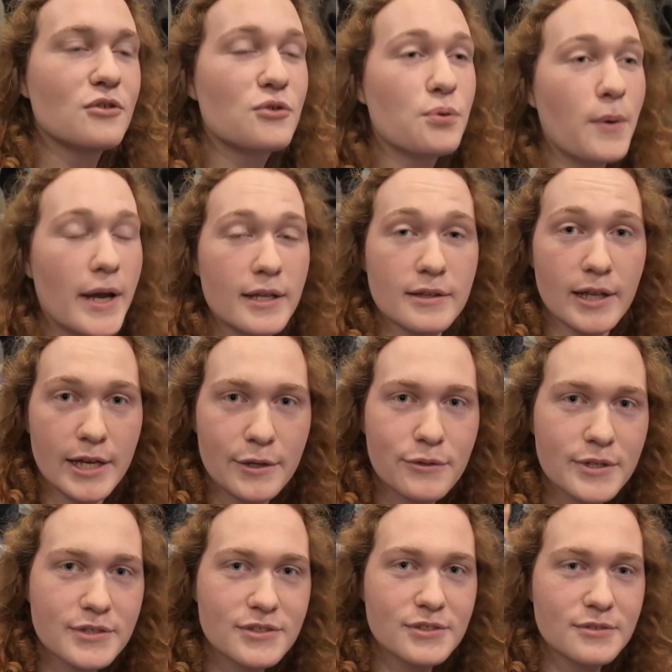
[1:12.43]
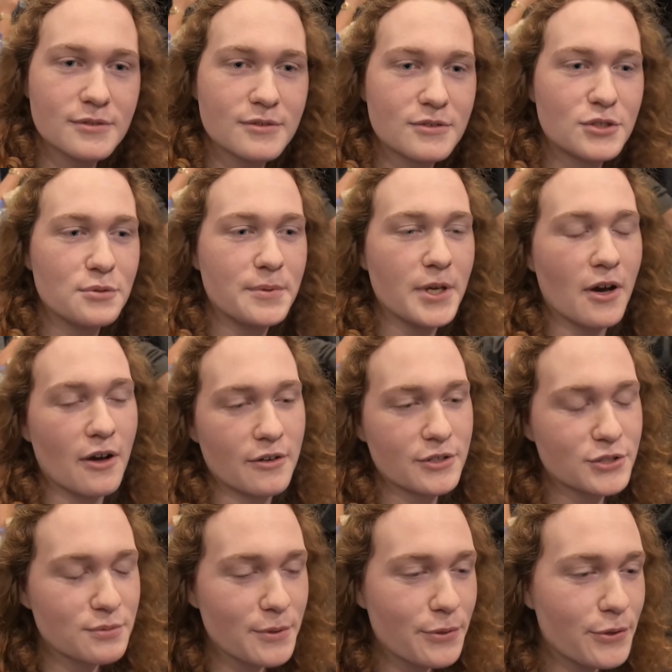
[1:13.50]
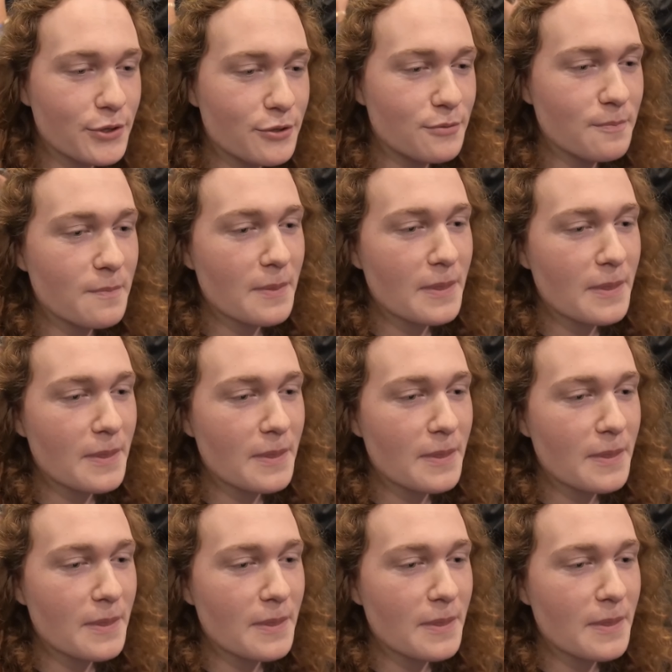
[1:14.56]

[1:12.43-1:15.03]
quite like this, mm-hmm. to be honest with you.